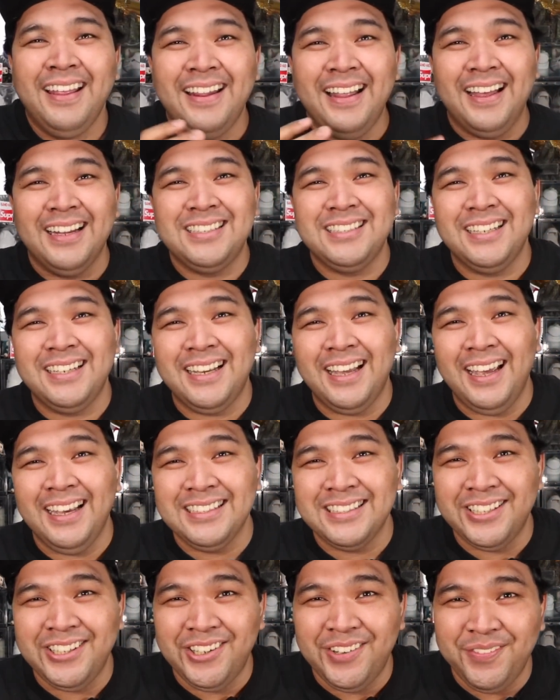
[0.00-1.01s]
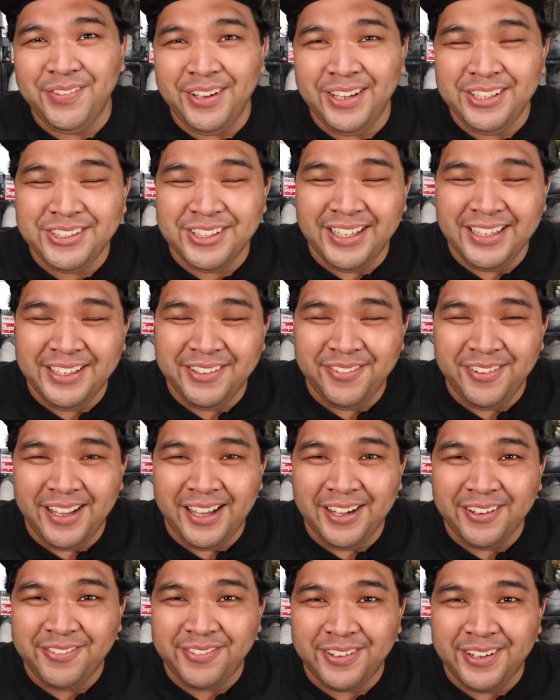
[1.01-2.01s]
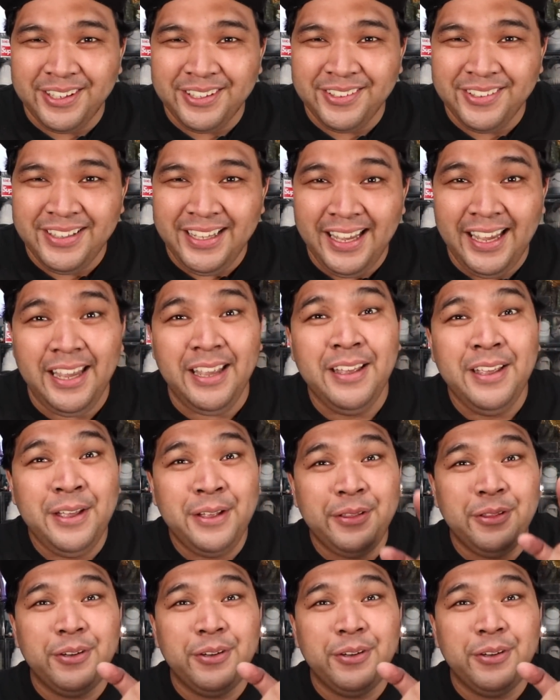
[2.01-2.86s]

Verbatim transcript: that's it, guys. I hope you enjoyed the vlog for today.